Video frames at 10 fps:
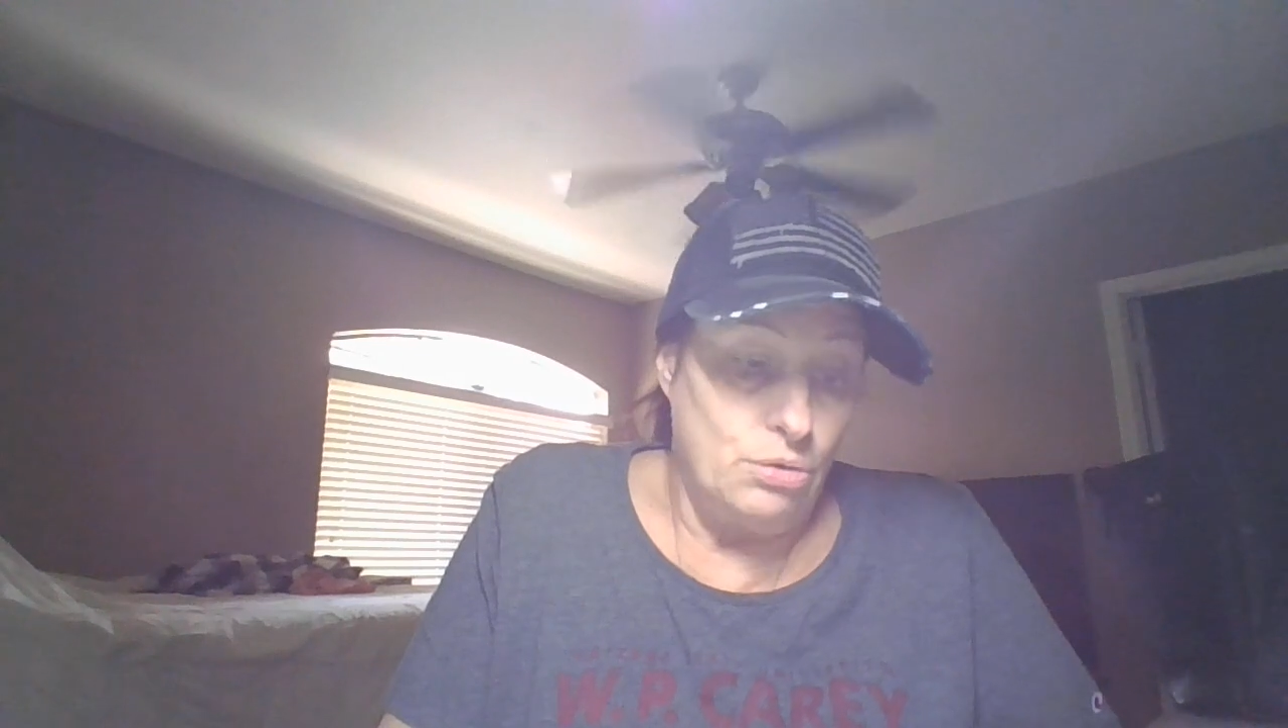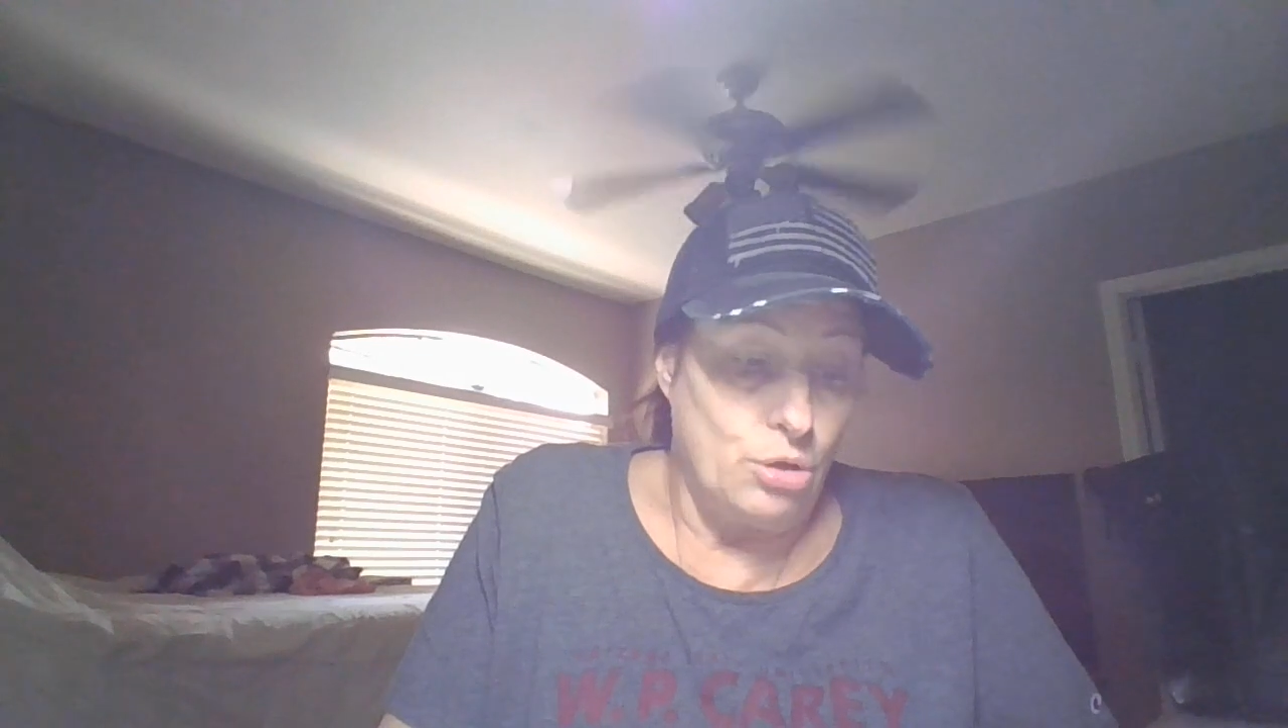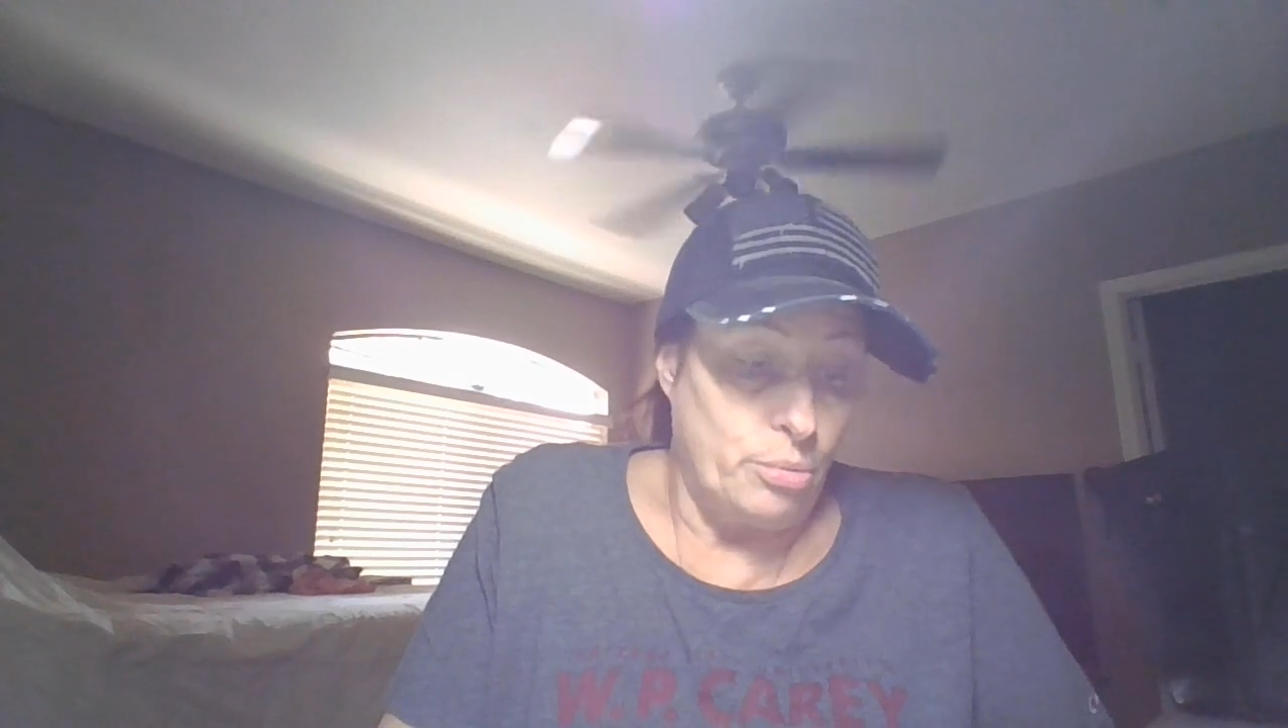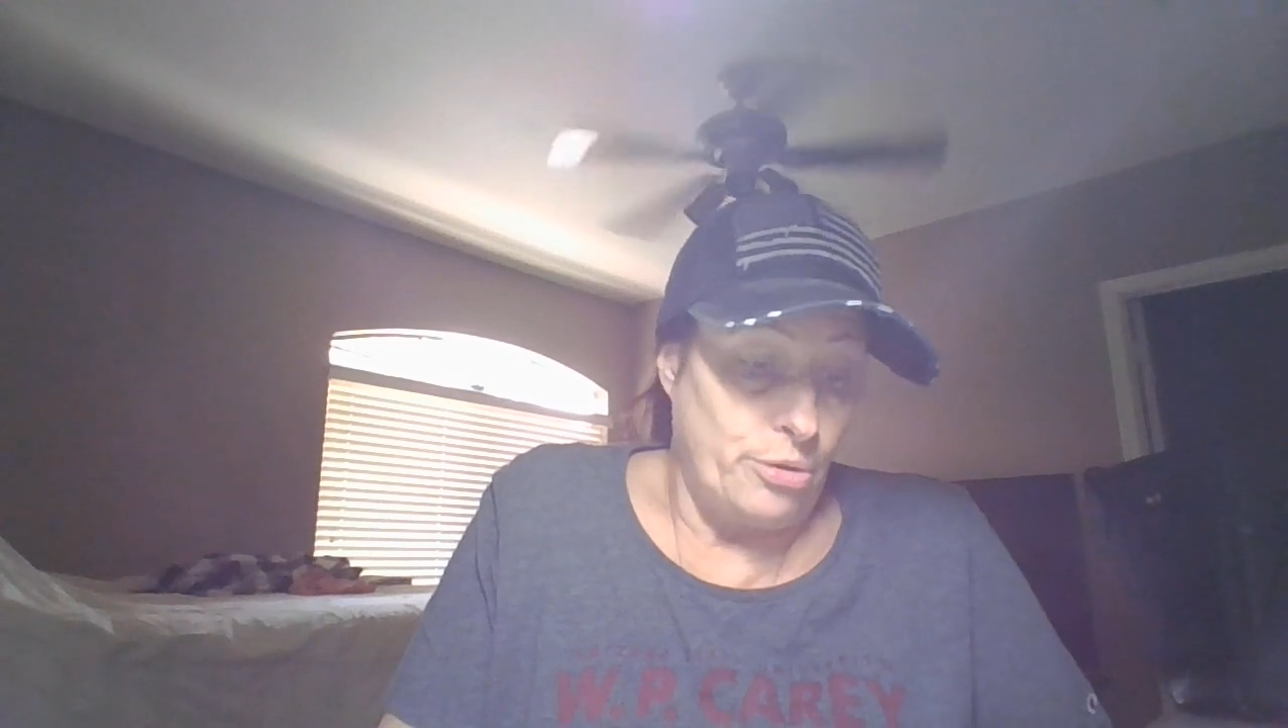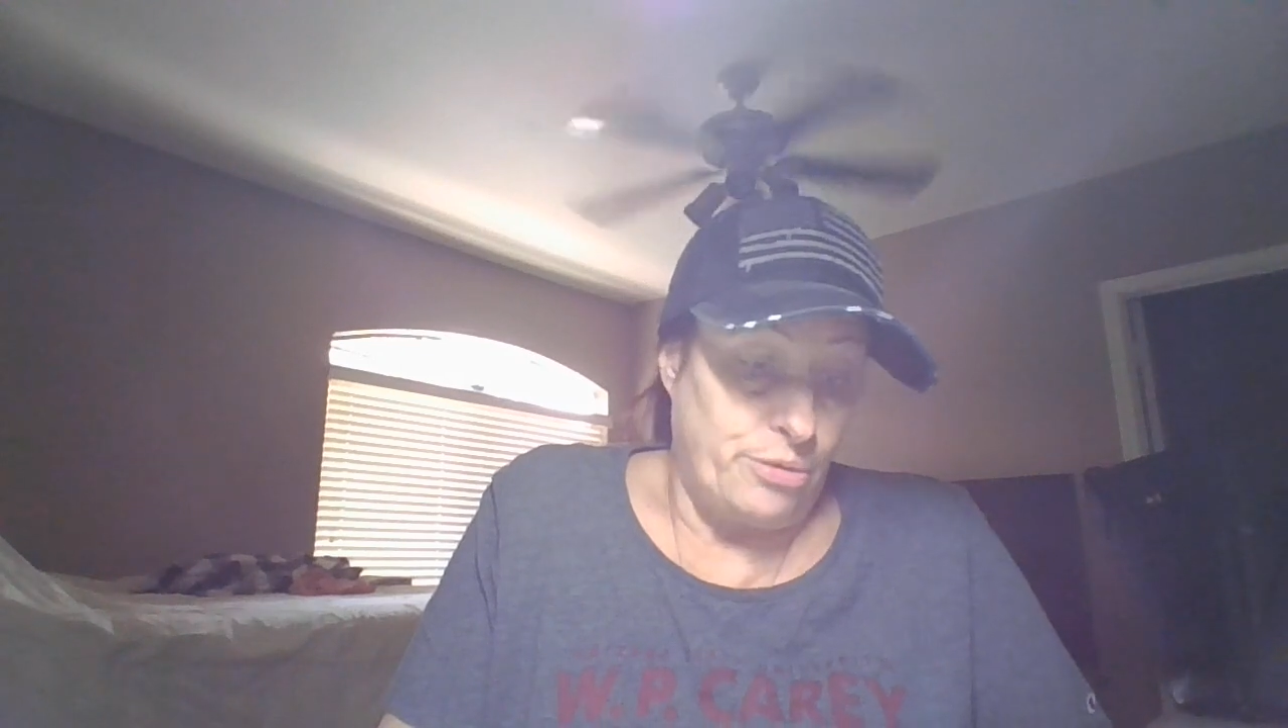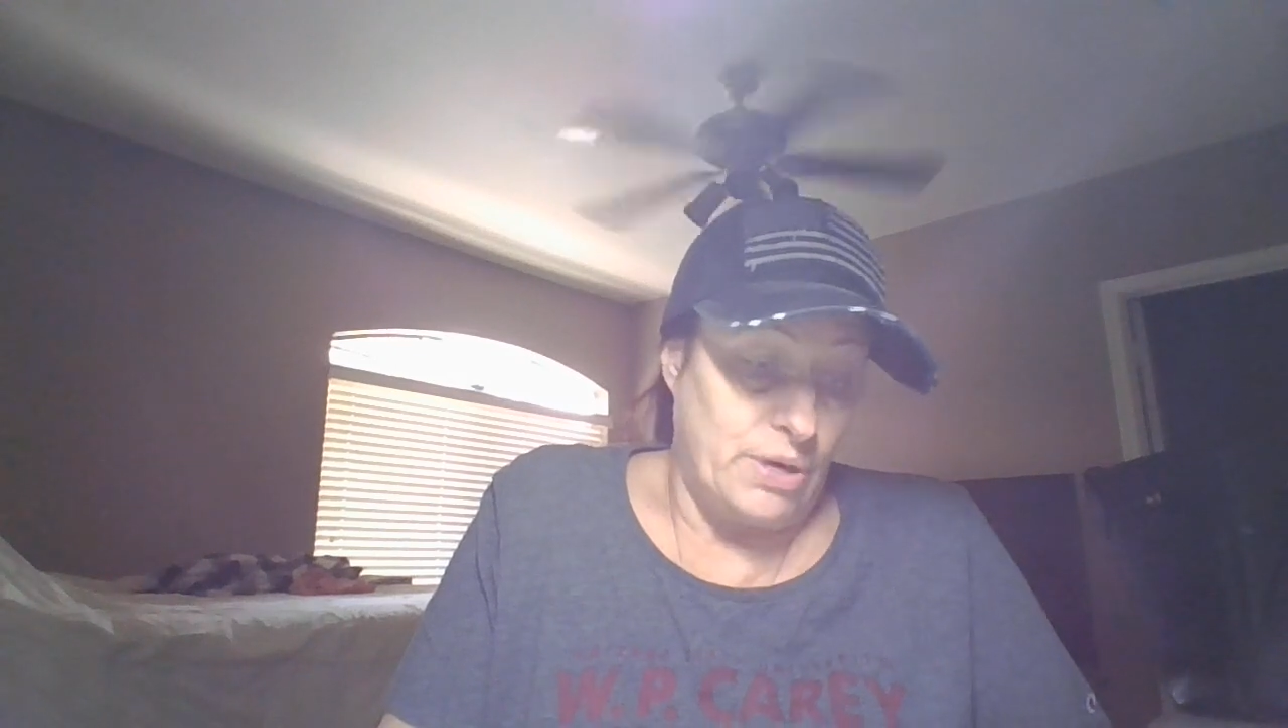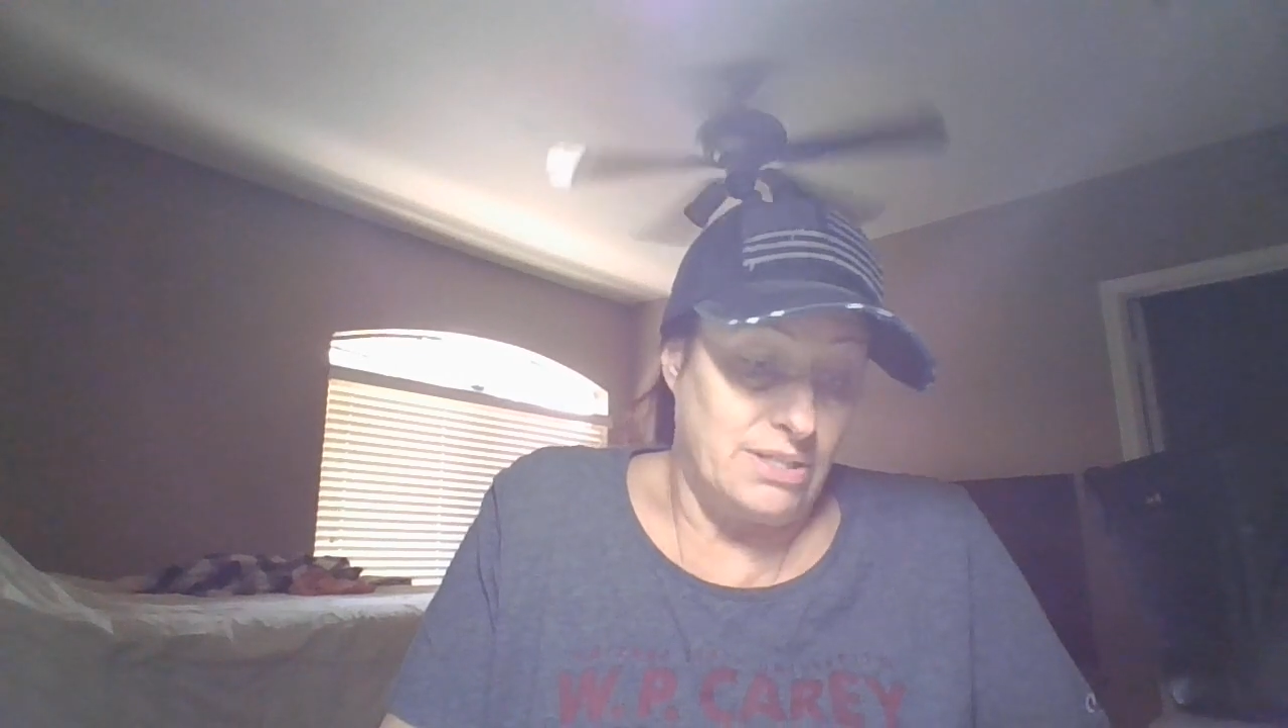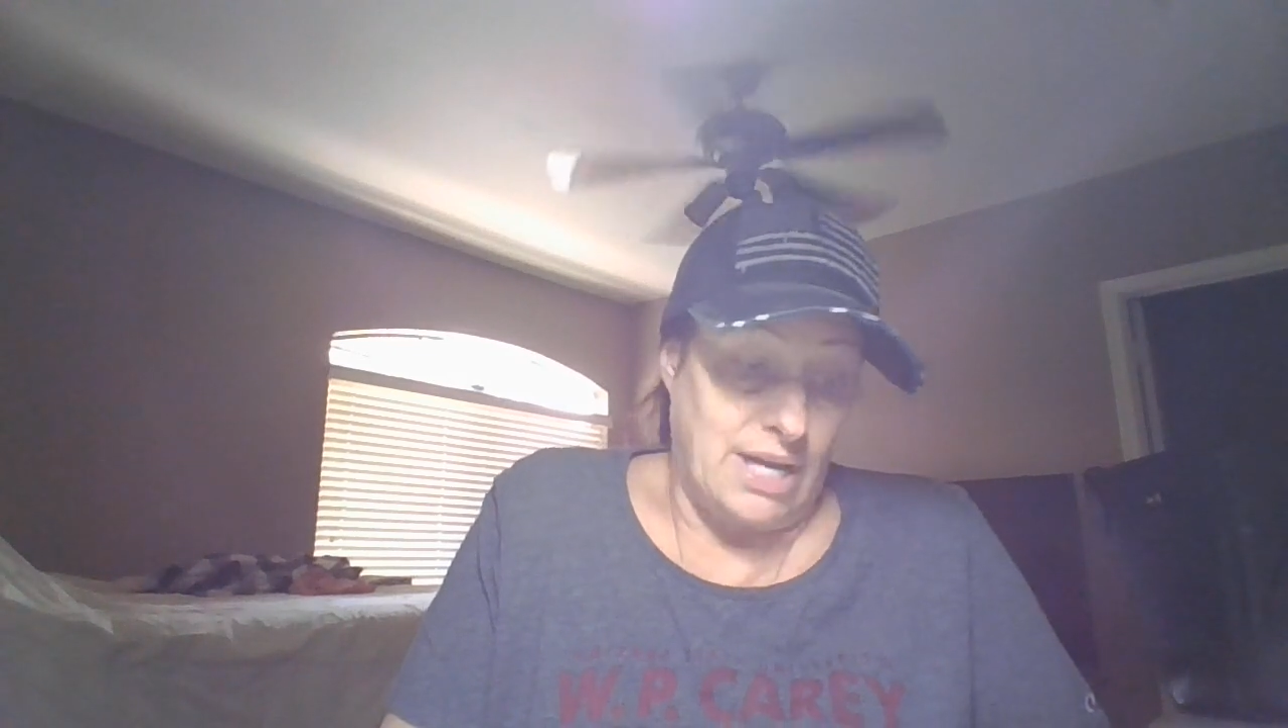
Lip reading: Global Threats